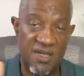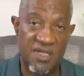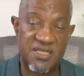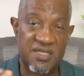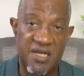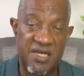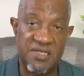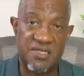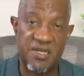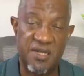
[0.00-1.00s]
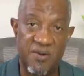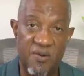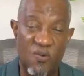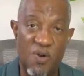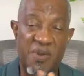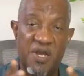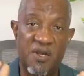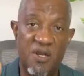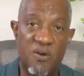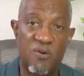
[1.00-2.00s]
Listen, guys,
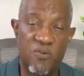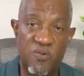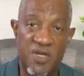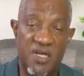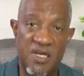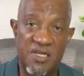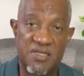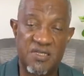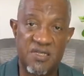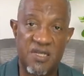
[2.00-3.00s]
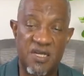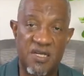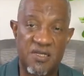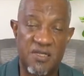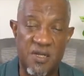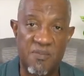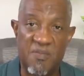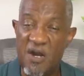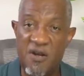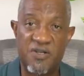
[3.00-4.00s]
women now realize that
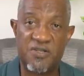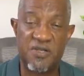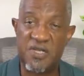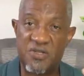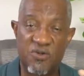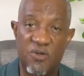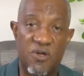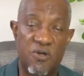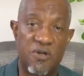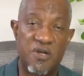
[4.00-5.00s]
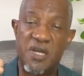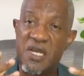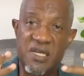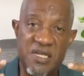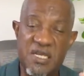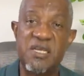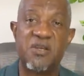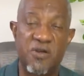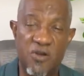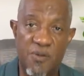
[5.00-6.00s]
marriage is no longer an
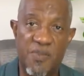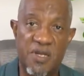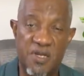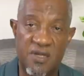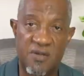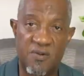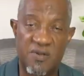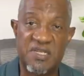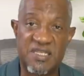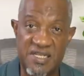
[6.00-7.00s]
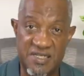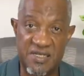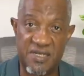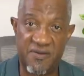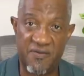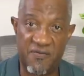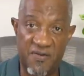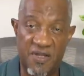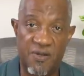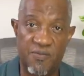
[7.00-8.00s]
economic necessity for
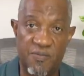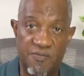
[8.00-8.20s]
them.